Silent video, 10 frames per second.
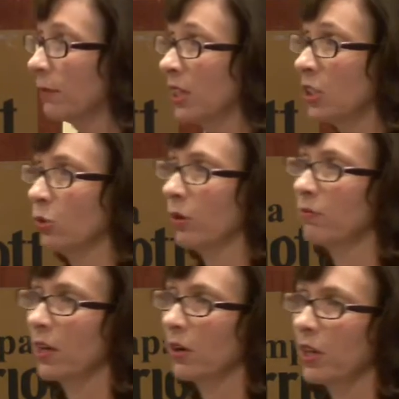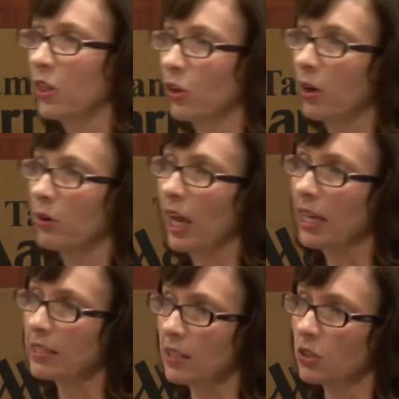I'm going to do a very thorough
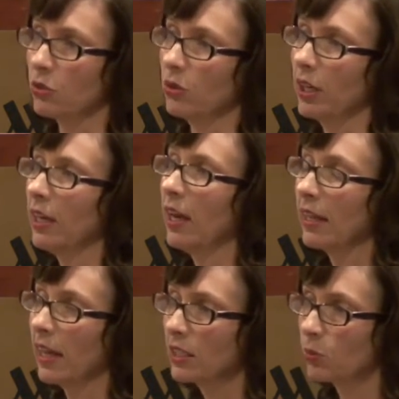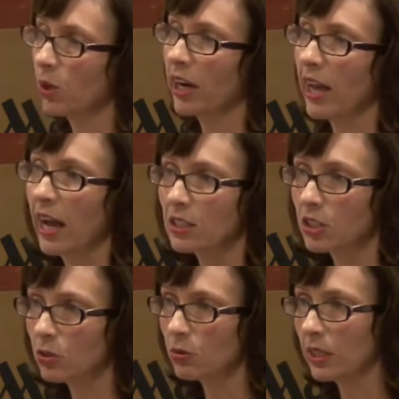case history. That's where I
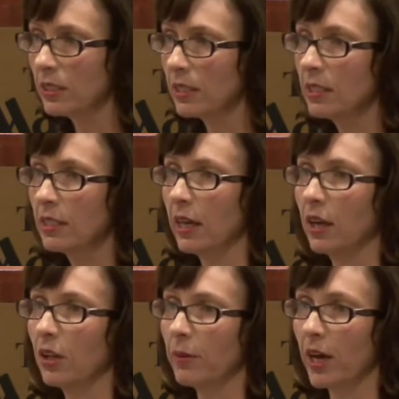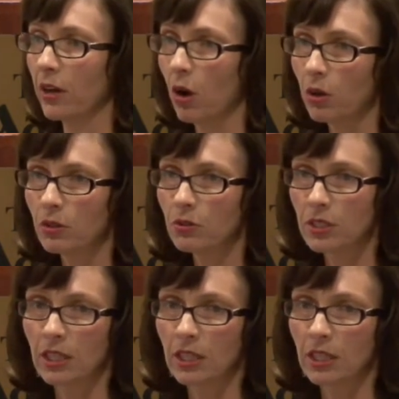ask you in detail about all those